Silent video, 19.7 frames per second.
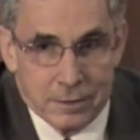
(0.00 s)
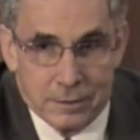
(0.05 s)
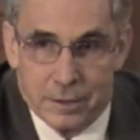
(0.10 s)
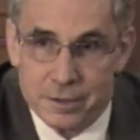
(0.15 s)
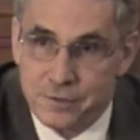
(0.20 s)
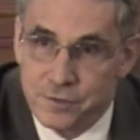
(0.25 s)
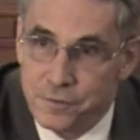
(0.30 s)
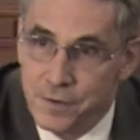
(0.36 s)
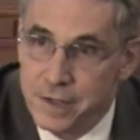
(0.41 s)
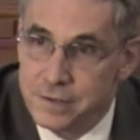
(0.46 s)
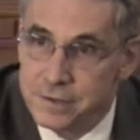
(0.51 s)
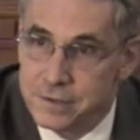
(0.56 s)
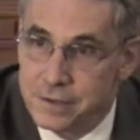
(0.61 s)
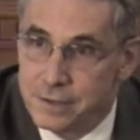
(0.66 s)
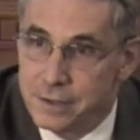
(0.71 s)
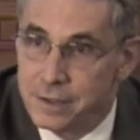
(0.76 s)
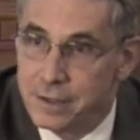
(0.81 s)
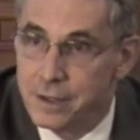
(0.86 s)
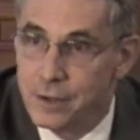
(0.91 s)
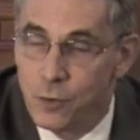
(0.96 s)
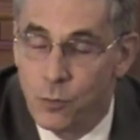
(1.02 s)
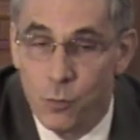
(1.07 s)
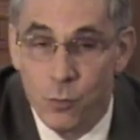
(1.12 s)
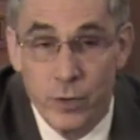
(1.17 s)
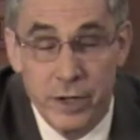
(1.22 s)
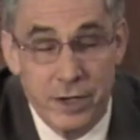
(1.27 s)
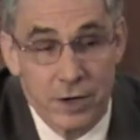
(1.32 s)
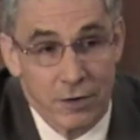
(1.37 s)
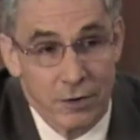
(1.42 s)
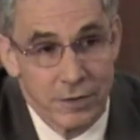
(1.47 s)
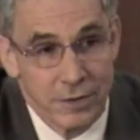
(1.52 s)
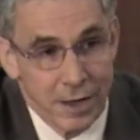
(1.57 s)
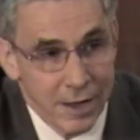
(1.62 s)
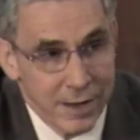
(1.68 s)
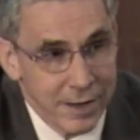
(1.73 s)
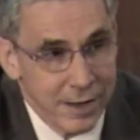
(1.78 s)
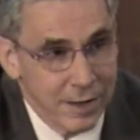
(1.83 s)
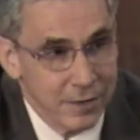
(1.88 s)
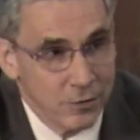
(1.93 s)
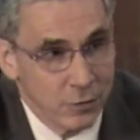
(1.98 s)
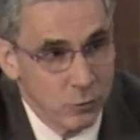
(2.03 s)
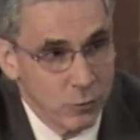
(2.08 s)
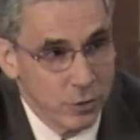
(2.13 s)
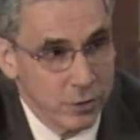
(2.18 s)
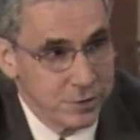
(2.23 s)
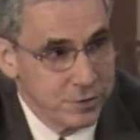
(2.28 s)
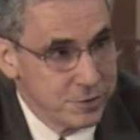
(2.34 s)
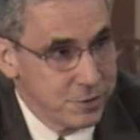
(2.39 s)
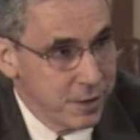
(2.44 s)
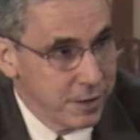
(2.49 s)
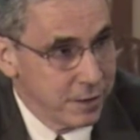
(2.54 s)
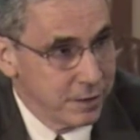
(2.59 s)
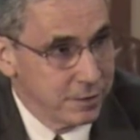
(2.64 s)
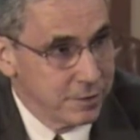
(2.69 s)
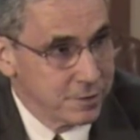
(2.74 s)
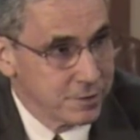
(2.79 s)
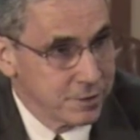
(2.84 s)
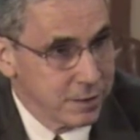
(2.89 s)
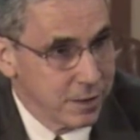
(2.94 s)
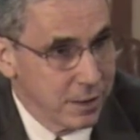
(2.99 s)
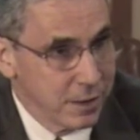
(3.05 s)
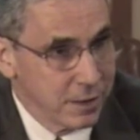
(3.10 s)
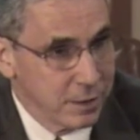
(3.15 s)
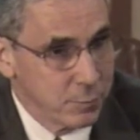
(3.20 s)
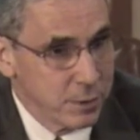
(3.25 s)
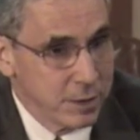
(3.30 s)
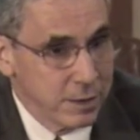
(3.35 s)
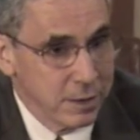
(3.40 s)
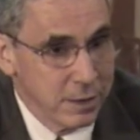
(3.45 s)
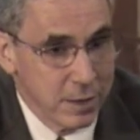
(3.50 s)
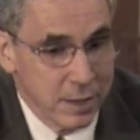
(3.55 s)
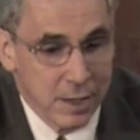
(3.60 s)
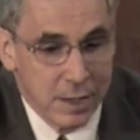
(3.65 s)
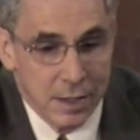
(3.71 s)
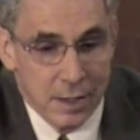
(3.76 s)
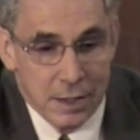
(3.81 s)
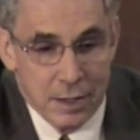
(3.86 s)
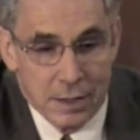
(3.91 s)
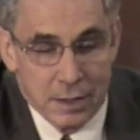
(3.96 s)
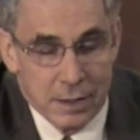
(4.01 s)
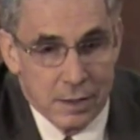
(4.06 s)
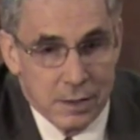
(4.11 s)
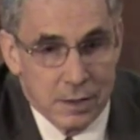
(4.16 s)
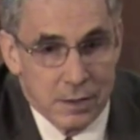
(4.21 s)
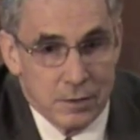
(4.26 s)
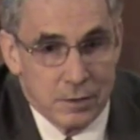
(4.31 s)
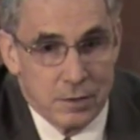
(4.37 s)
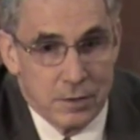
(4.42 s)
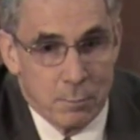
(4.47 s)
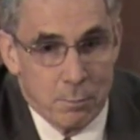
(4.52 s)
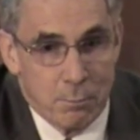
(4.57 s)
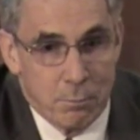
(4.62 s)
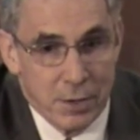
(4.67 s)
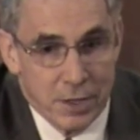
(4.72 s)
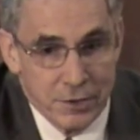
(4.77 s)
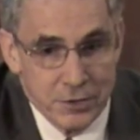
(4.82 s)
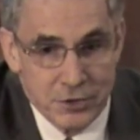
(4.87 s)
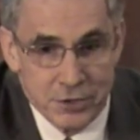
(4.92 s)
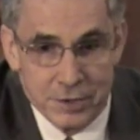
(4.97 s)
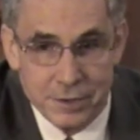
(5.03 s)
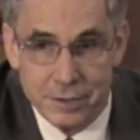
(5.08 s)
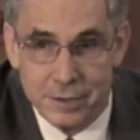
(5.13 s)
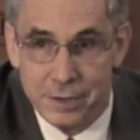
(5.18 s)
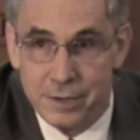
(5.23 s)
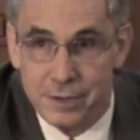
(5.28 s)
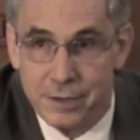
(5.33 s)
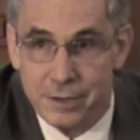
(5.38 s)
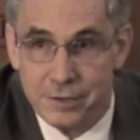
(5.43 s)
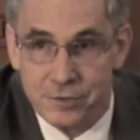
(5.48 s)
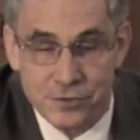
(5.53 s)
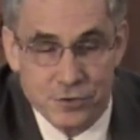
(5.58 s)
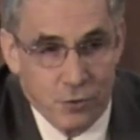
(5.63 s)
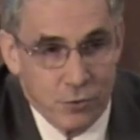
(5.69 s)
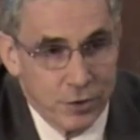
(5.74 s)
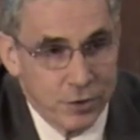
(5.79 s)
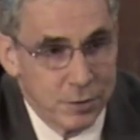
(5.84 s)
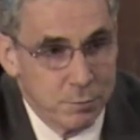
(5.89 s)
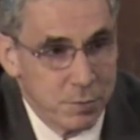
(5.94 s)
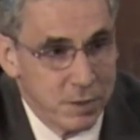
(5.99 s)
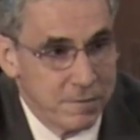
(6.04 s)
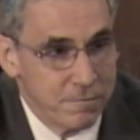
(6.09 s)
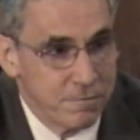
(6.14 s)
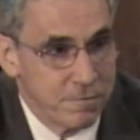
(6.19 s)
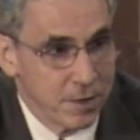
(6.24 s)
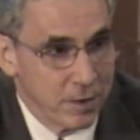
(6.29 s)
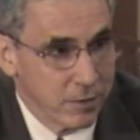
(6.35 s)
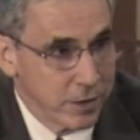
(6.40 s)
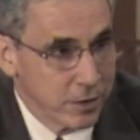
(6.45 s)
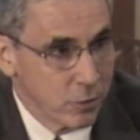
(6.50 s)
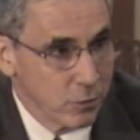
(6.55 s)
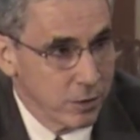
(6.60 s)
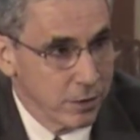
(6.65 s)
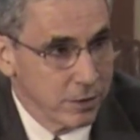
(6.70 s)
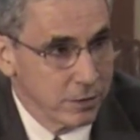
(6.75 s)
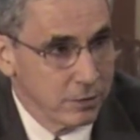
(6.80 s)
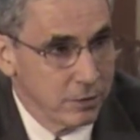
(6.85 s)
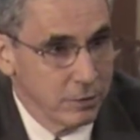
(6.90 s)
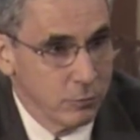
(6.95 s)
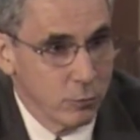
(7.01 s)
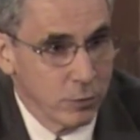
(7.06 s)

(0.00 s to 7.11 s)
Let's face it, we are not out of the woods yet in this economy. The budget is going to be very critical.